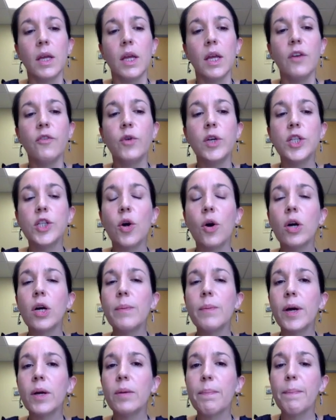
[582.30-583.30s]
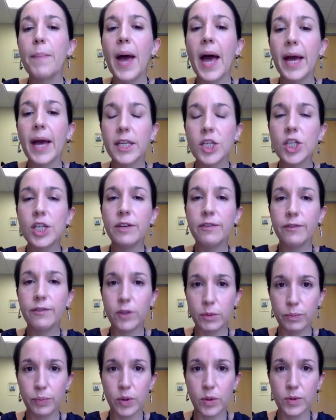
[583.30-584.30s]
If we talk about patchy
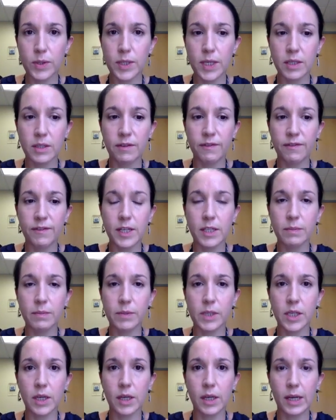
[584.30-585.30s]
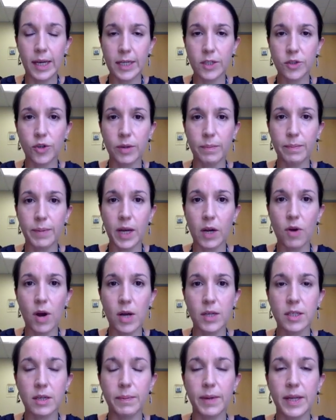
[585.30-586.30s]
foot process effacement on electron
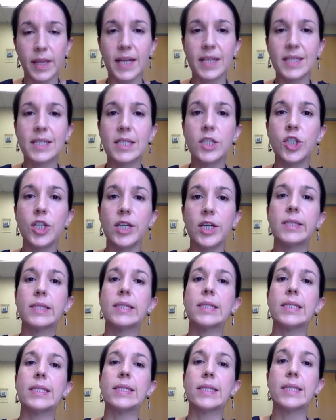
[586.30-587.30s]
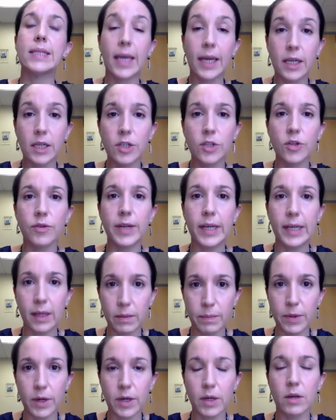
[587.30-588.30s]
microscopy, that suggests a secondary
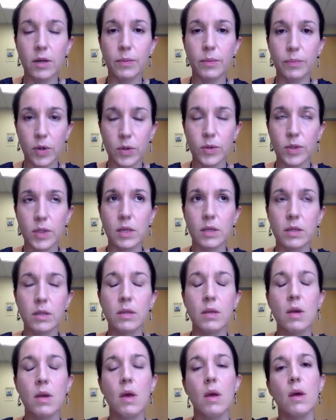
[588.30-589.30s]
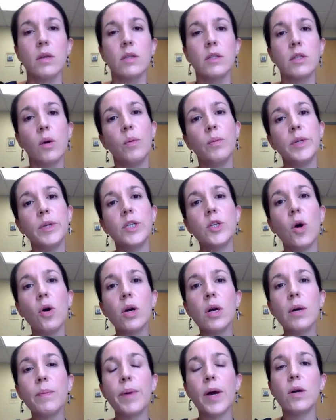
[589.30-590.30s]
glomerular process. So when we
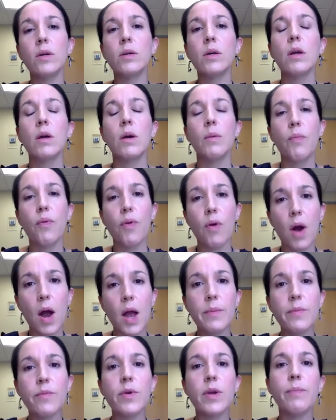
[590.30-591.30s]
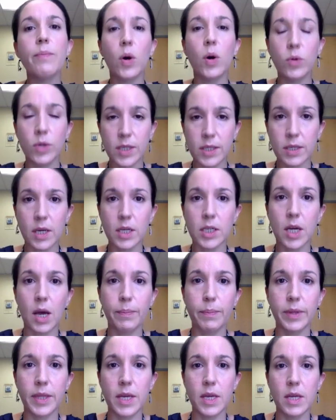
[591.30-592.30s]
talk about primary
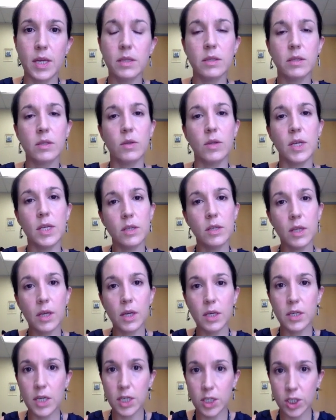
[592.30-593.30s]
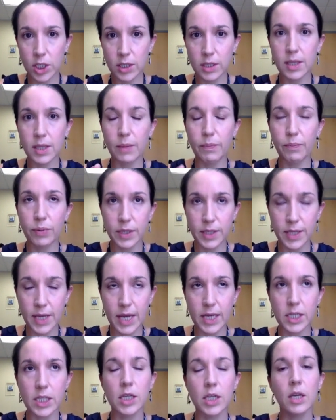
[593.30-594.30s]
podocytopathies, so these are the conditions that
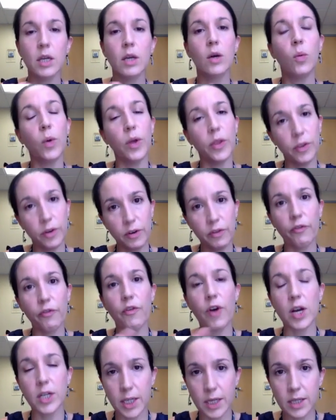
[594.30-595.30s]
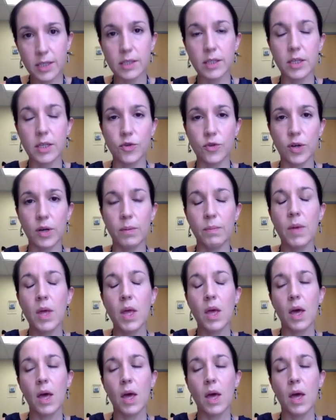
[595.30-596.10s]
present with nephrotic syndrome,